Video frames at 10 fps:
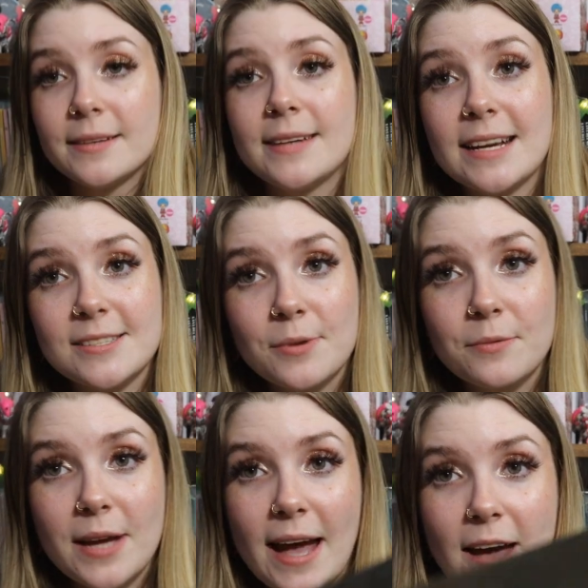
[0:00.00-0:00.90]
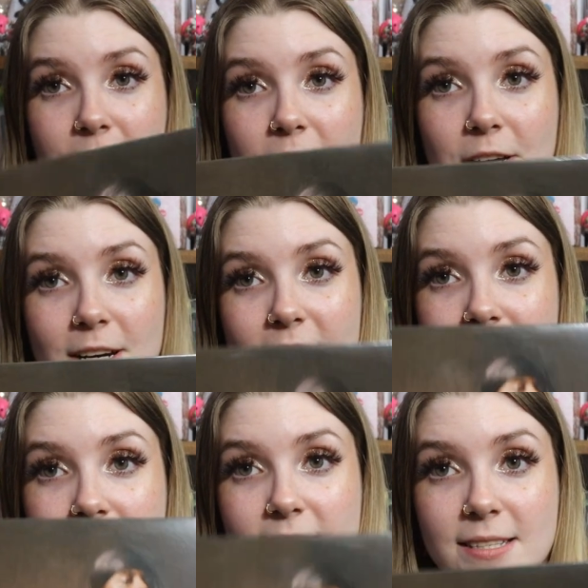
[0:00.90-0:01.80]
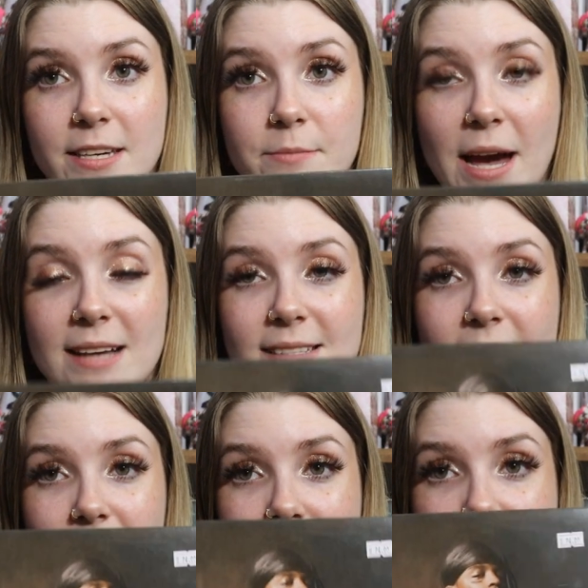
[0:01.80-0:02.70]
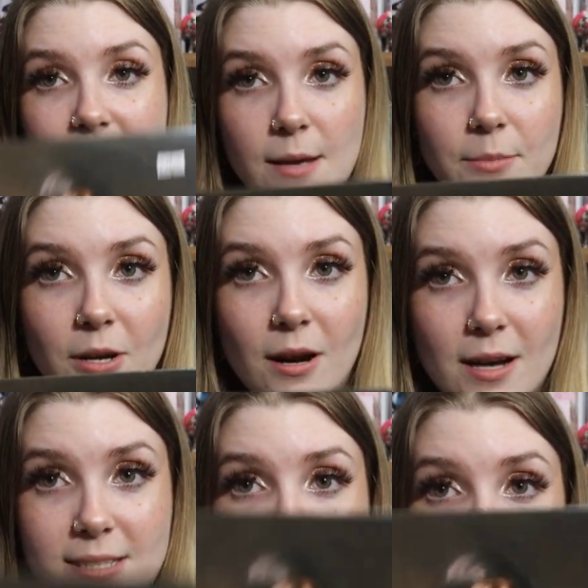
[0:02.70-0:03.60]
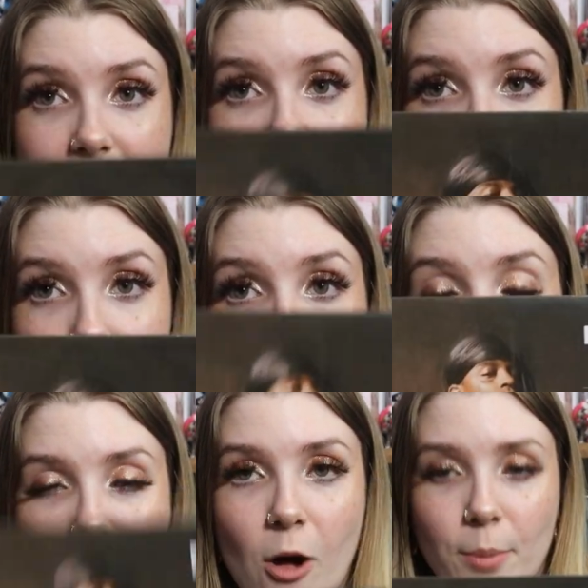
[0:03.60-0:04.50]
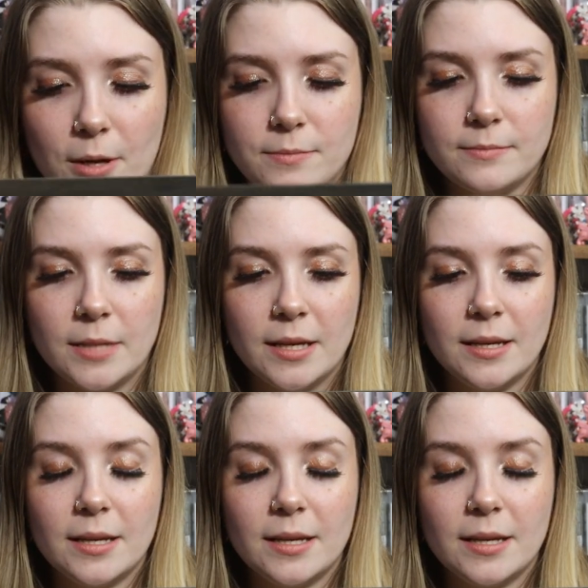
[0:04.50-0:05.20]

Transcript: Next one we have here is Ski Mask The Slump God's debut album.